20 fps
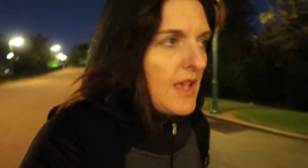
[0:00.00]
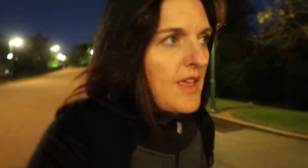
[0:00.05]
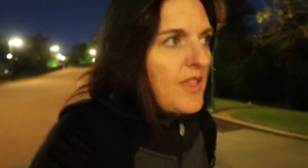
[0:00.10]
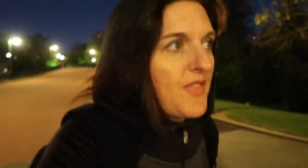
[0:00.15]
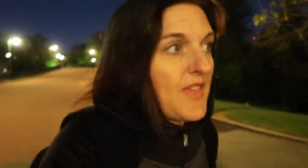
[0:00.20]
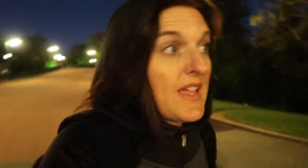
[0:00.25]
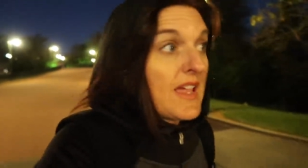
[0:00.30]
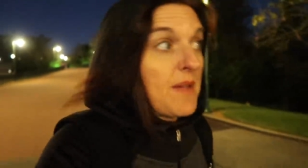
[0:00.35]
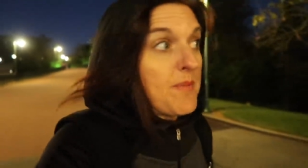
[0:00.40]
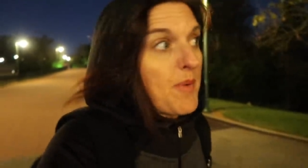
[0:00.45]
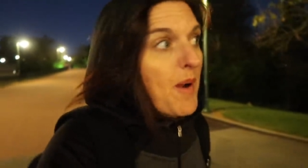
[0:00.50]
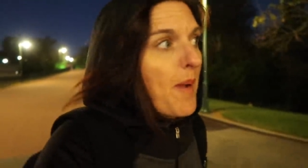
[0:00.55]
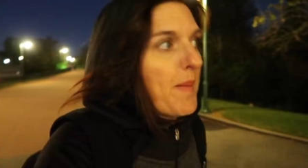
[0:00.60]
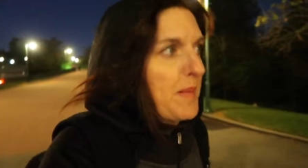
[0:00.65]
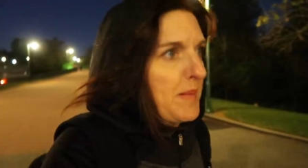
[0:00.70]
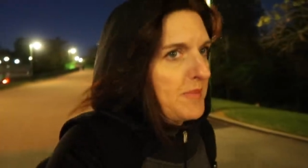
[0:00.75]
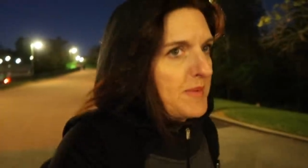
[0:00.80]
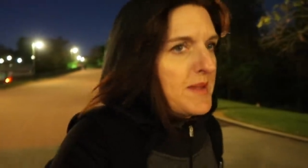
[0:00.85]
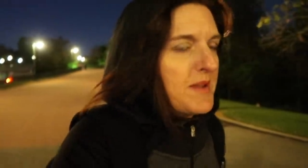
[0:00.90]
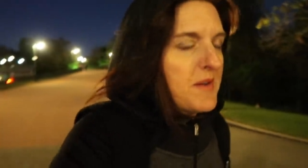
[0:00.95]
I think I
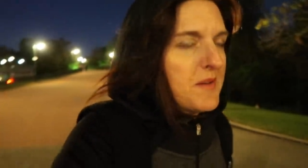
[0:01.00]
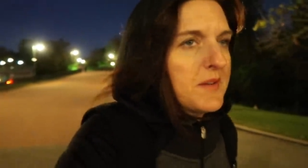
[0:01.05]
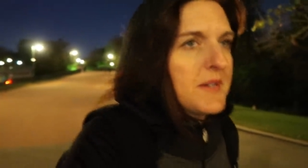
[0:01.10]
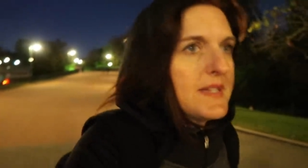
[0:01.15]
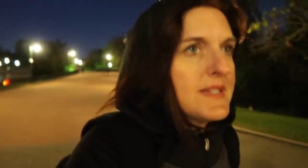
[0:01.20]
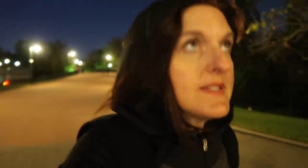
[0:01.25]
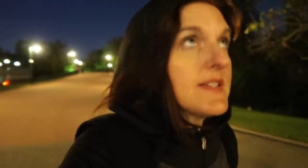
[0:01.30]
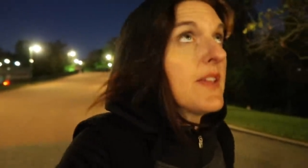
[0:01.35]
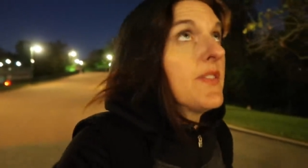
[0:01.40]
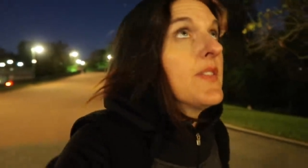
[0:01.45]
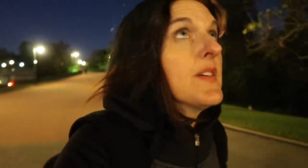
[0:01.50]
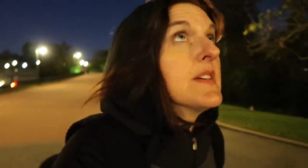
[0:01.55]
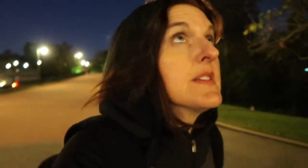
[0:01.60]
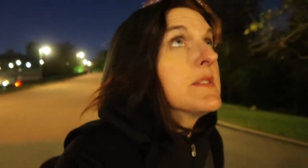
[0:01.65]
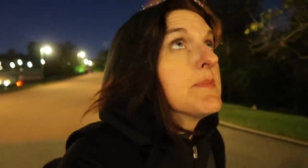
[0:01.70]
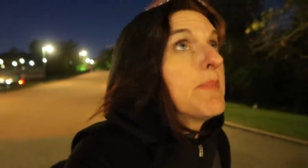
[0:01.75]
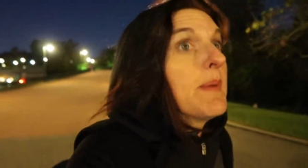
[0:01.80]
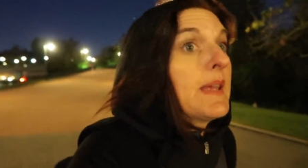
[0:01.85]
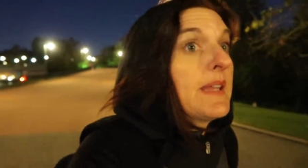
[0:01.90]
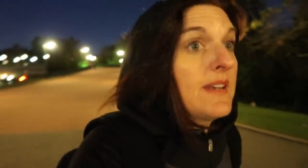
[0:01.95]
probably already said
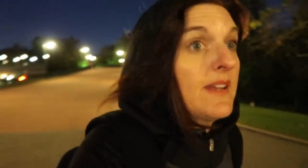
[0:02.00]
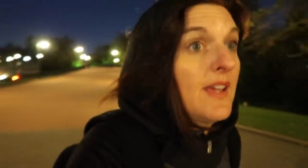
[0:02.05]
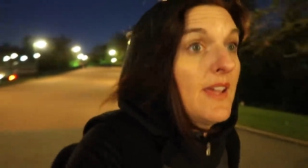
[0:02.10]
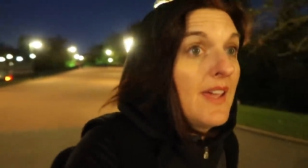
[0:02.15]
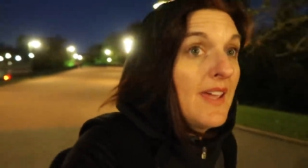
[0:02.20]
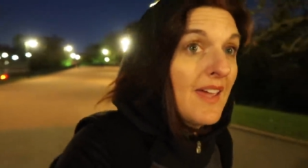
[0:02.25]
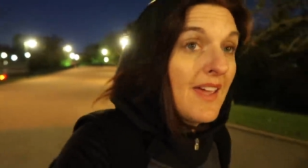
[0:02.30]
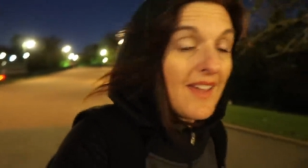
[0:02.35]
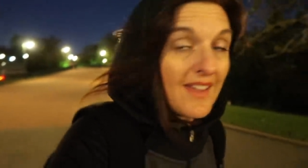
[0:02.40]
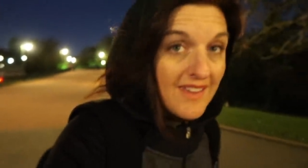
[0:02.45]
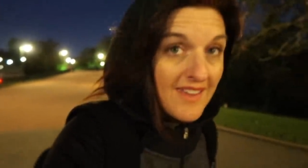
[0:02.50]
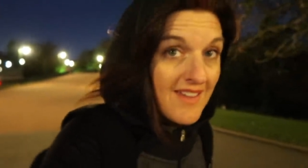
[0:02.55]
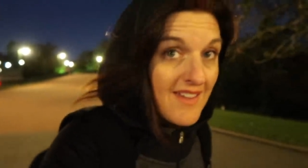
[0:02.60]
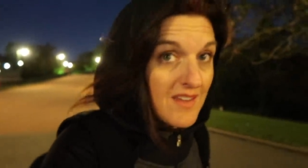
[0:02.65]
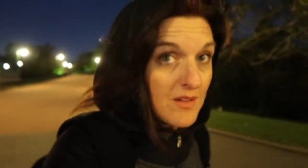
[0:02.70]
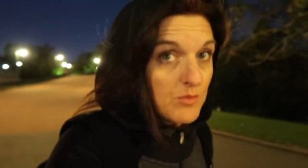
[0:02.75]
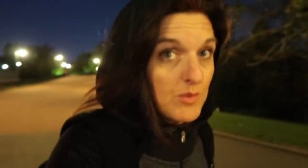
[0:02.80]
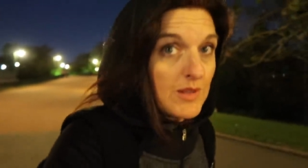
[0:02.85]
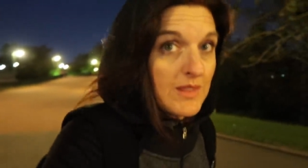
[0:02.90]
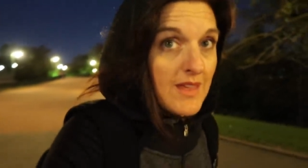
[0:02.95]
this, but
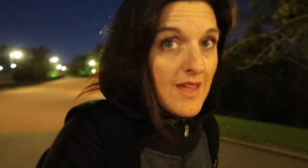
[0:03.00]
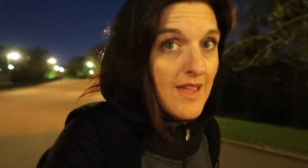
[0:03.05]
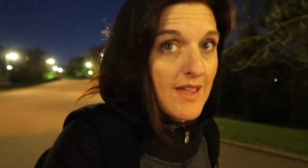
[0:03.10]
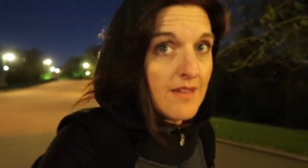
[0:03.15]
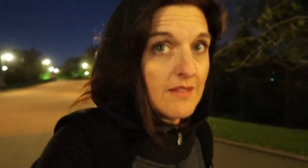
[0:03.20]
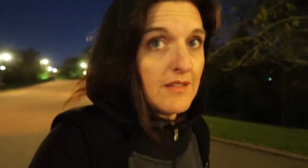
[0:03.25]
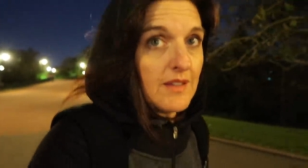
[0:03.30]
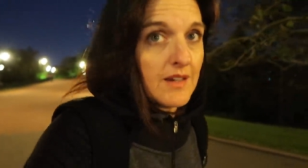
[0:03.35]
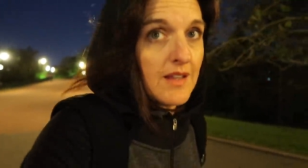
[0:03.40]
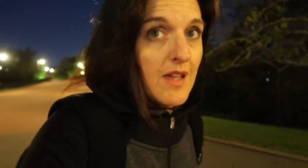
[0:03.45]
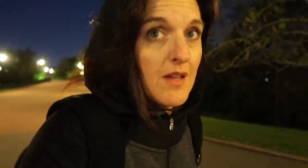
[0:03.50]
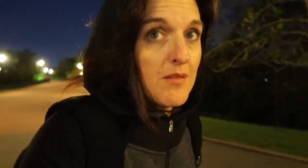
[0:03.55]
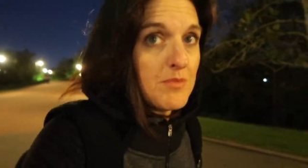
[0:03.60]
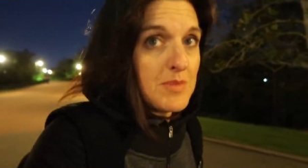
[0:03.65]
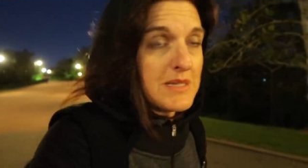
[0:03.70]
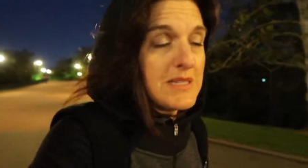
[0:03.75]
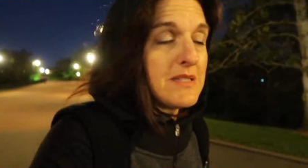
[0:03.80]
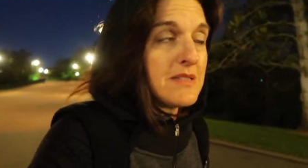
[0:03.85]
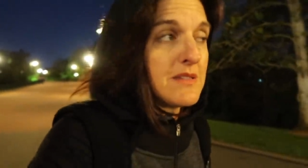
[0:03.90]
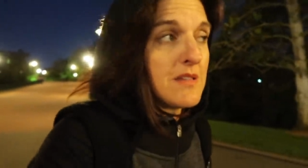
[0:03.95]
again, with the Ale and
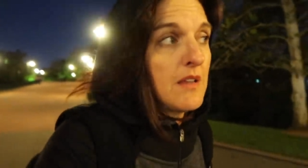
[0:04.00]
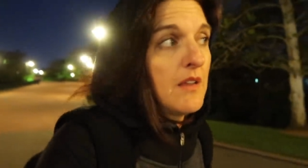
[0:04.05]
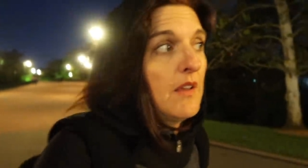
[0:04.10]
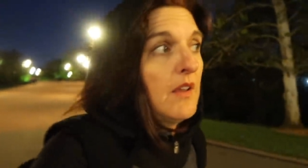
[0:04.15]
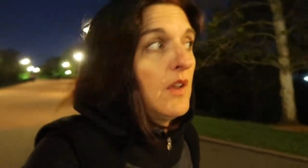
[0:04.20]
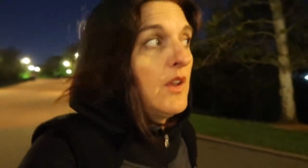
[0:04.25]
Compass,